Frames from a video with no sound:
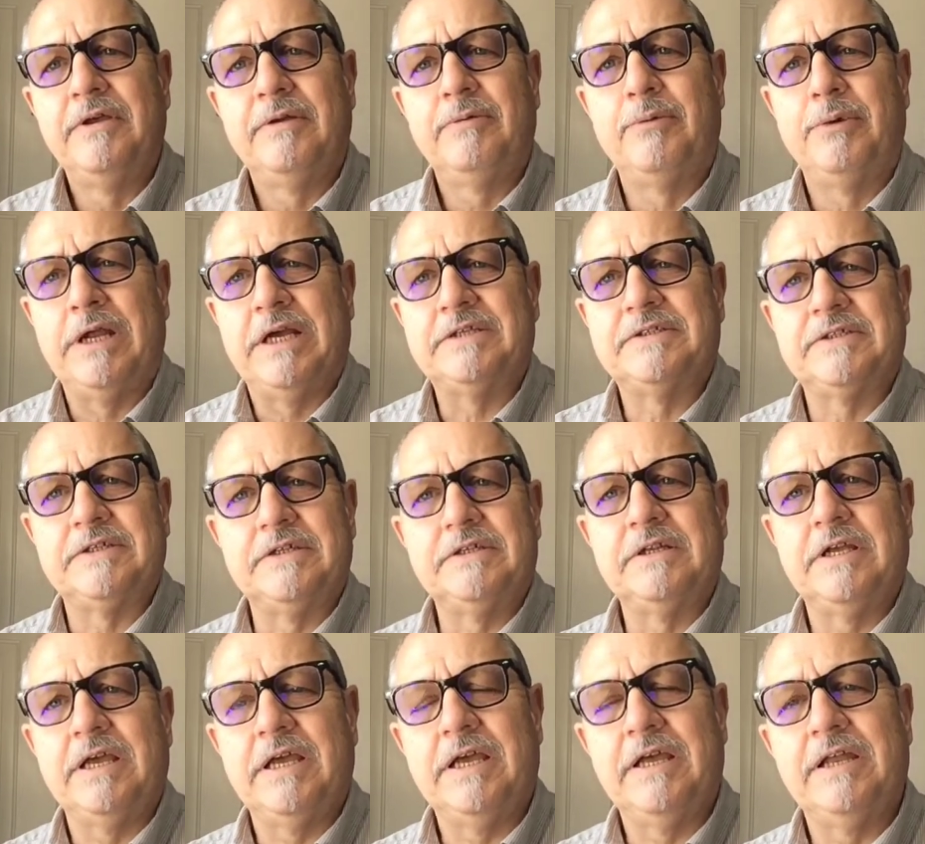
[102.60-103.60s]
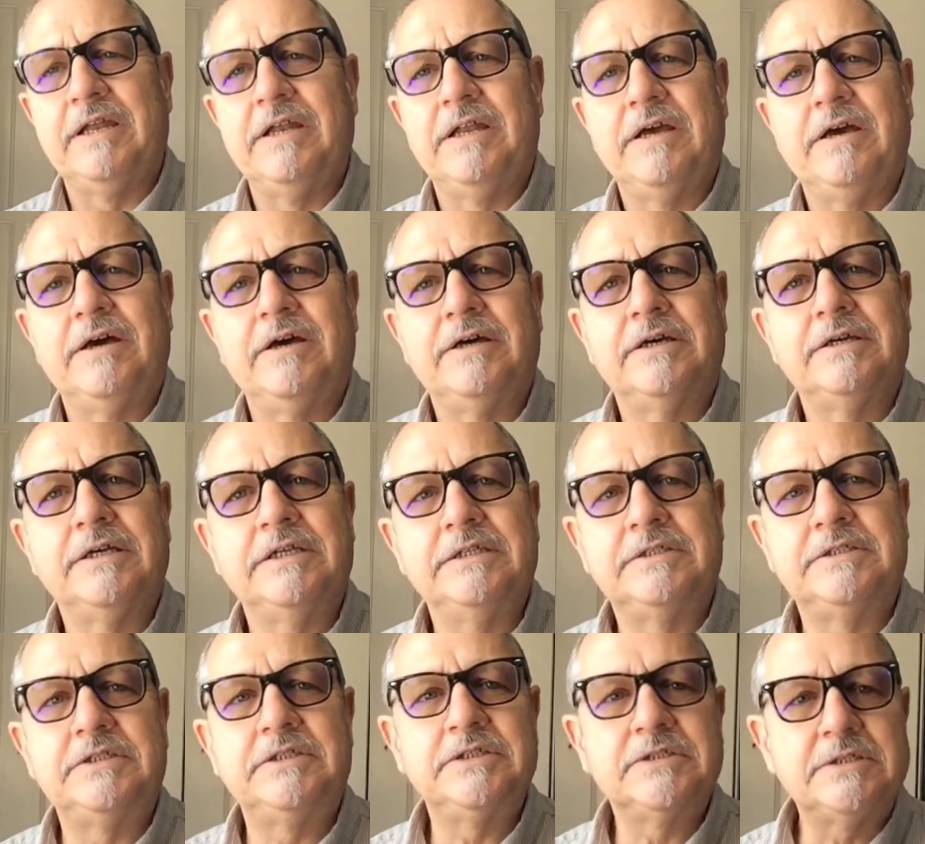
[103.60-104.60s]
resin. And uh,
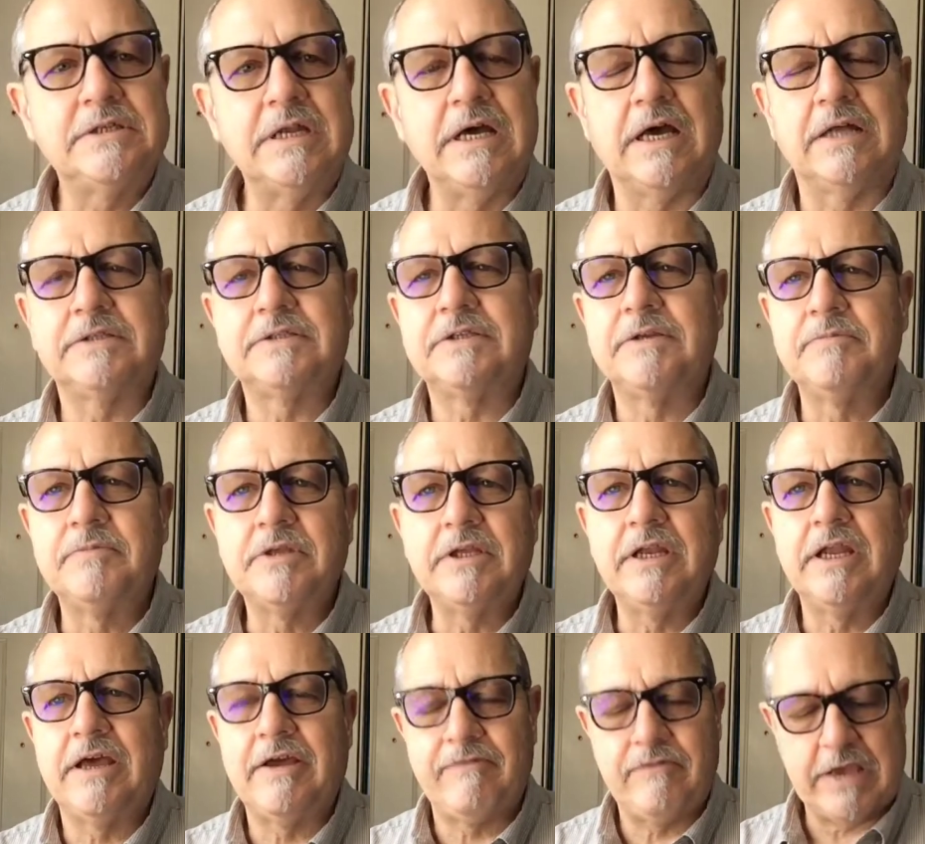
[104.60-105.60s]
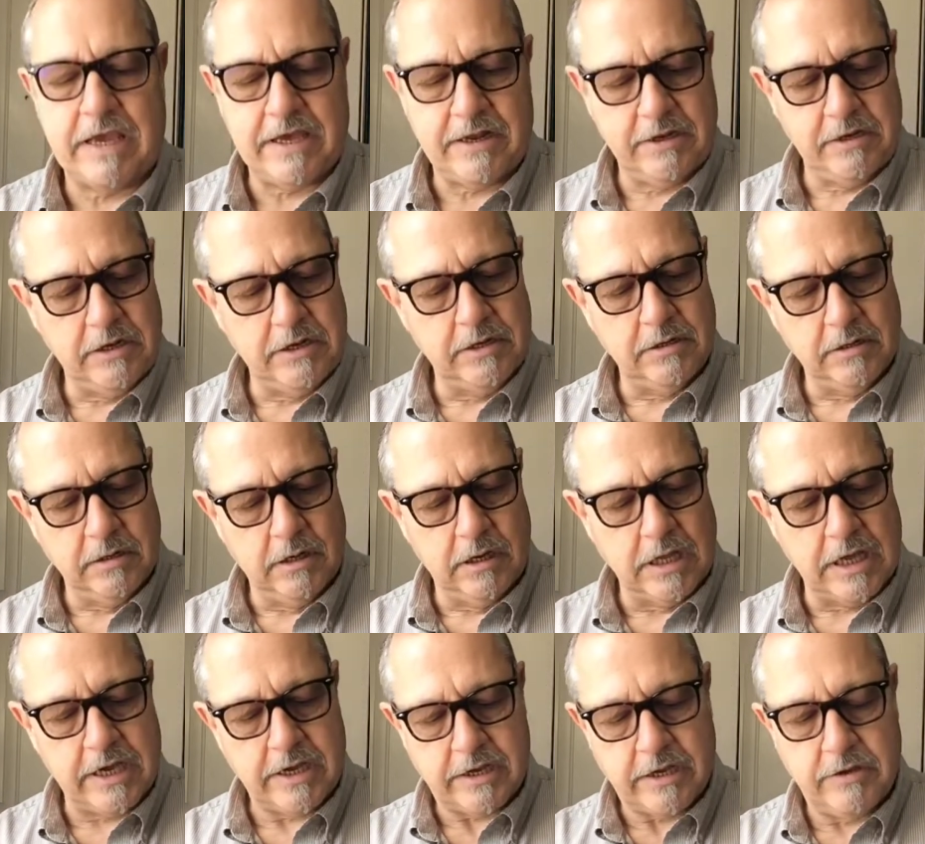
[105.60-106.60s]
it's just not something I've had
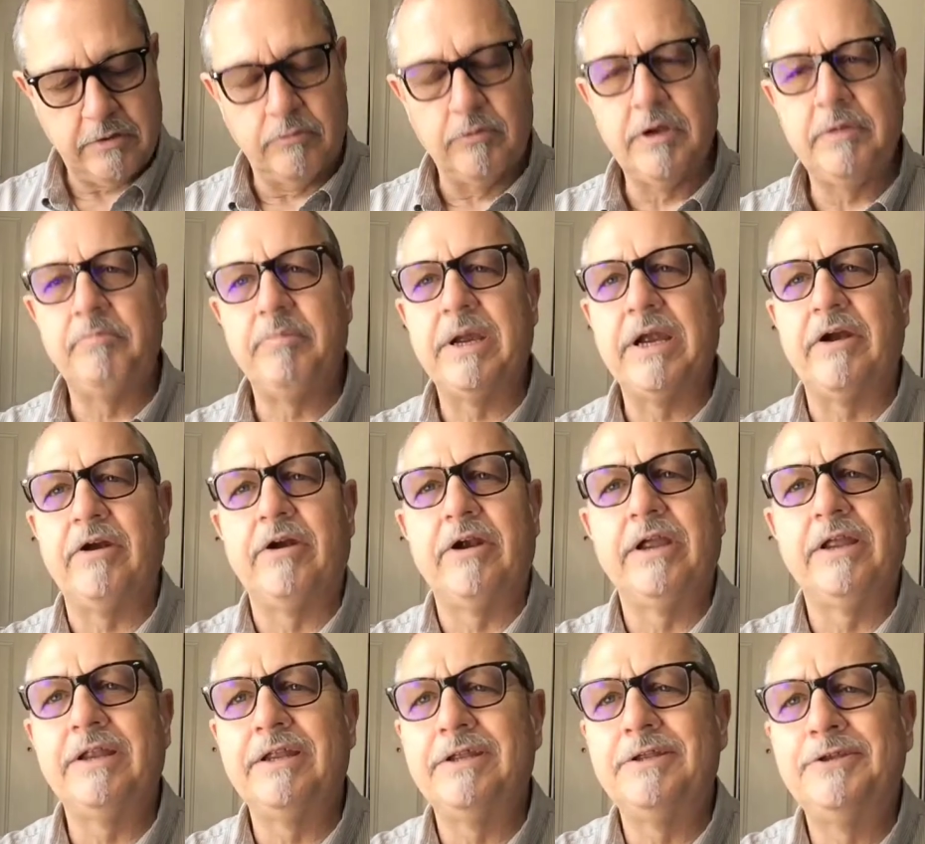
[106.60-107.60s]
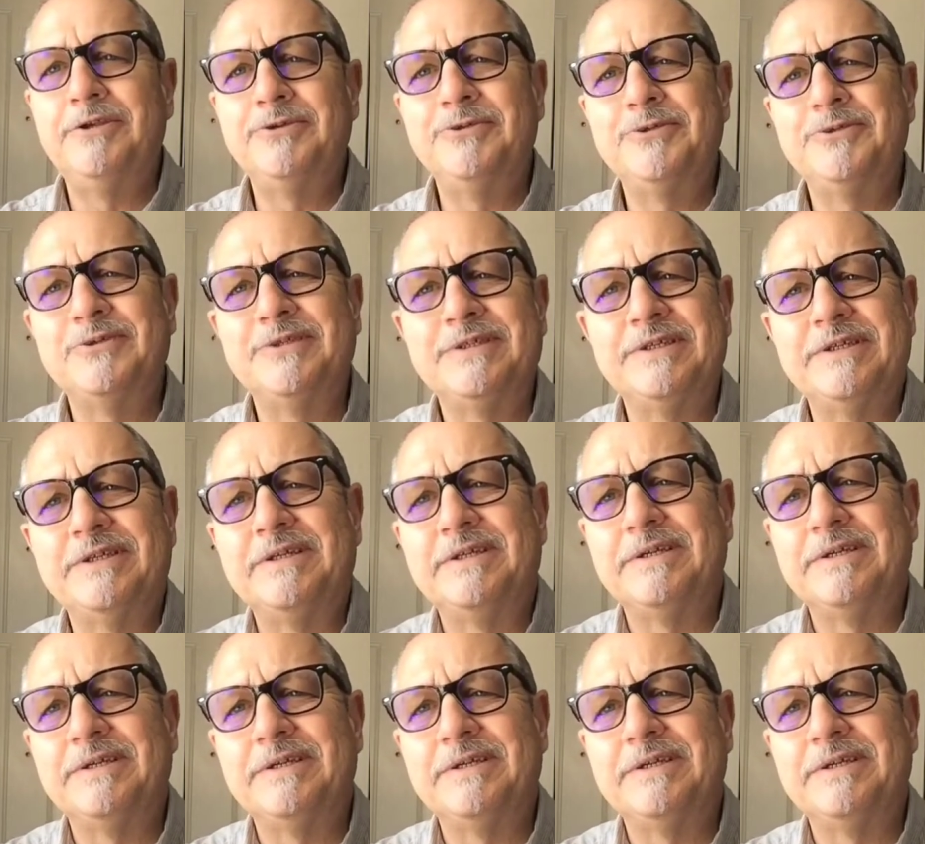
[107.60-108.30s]
luck repairing and using.